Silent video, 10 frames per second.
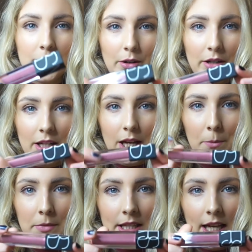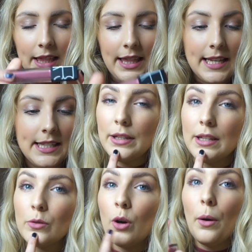So it comes like this.
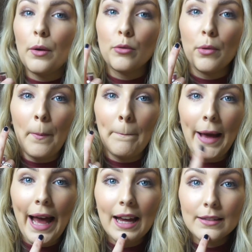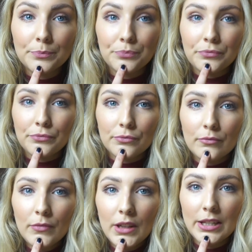It's not matte,
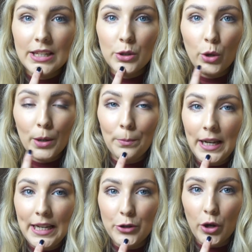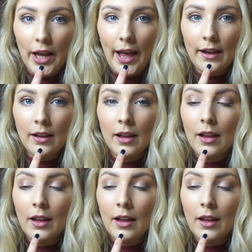because it's not completely drying.